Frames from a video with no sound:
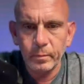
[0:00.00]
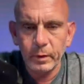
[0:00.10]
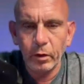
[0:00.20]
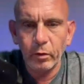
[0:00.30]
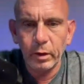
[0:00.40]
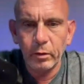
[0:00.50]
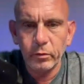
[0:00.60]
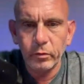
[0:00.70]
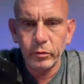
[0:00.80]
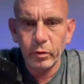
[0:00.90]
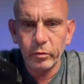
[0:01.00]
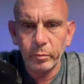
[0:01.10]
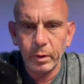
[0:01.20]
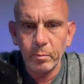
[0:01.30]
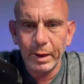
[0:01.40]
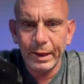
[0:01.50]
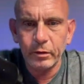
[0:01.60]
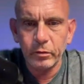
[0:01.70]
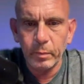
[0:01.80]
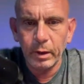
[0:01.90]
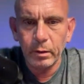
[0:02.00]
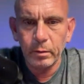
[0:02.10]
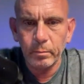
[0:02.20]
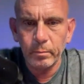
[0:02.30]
Larry Henderson chose to be a man's man.